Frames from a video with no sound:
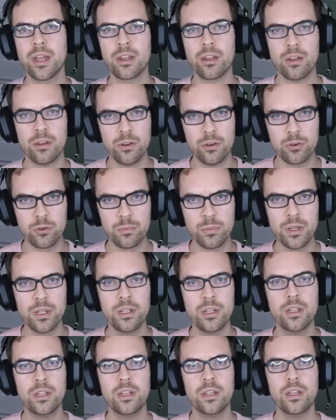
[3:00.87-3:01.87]
home
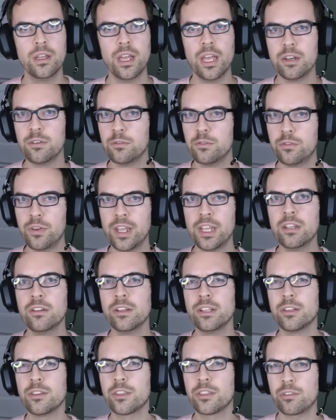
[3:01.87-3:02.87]
and vaguely
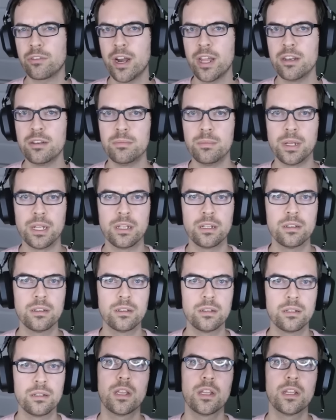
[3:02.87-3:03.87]
threatened me.
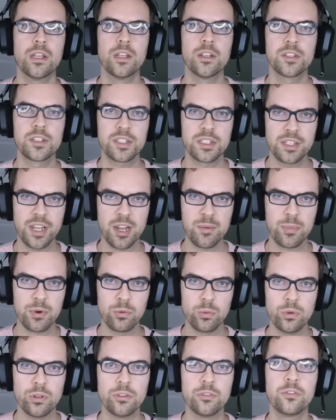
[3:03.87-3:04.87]
Sniper
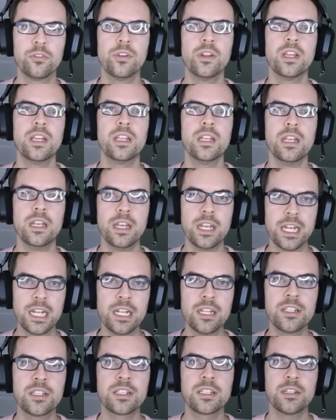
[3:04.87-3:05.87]
Wolf
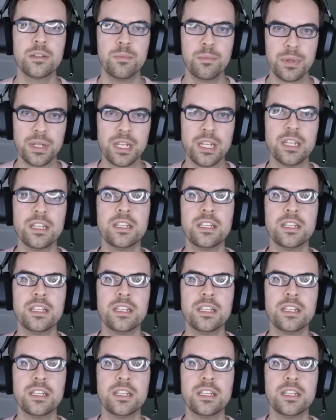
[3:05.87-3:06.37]
needs to be